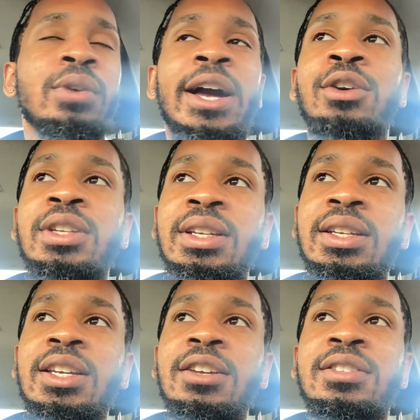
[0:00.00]
Out the
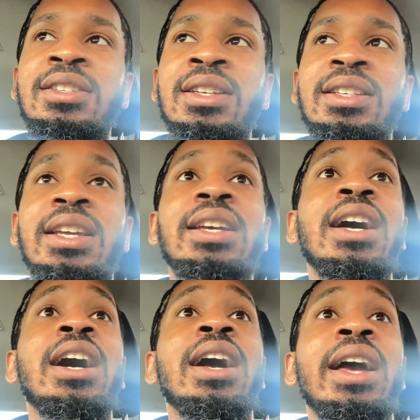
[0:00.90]
gifts that
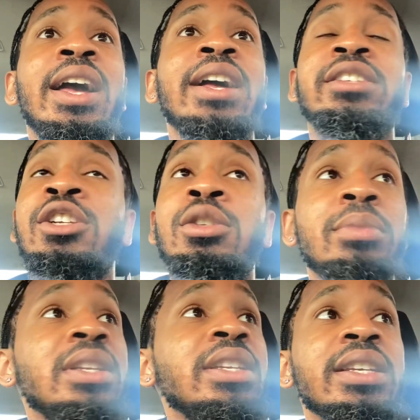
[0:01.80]
God has, and there's many